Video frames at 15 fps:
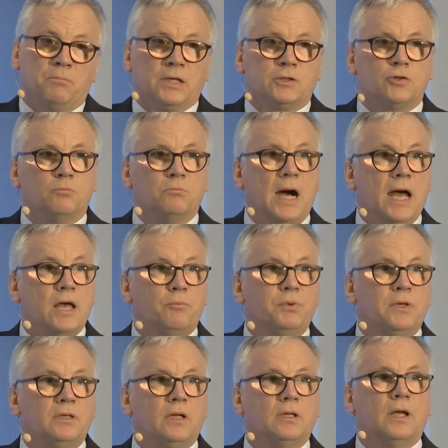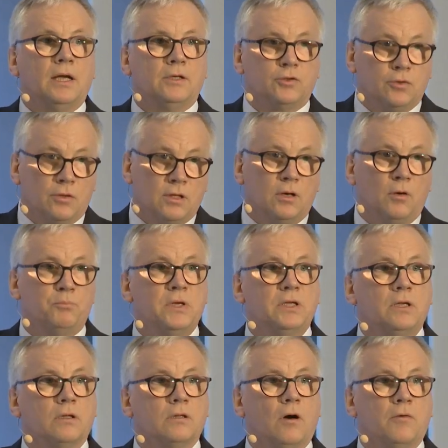But to my opinion and to the
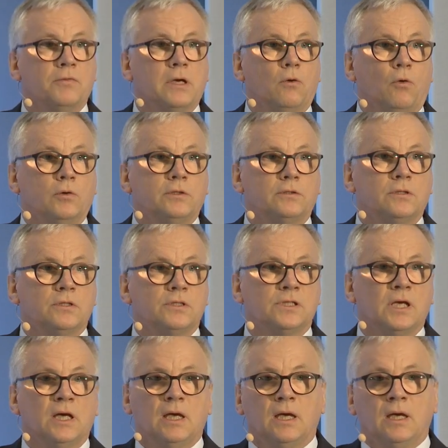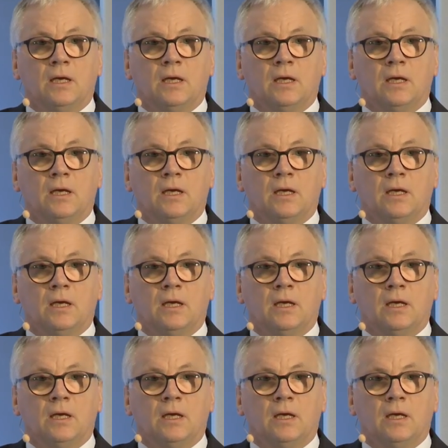opinion of the auditors,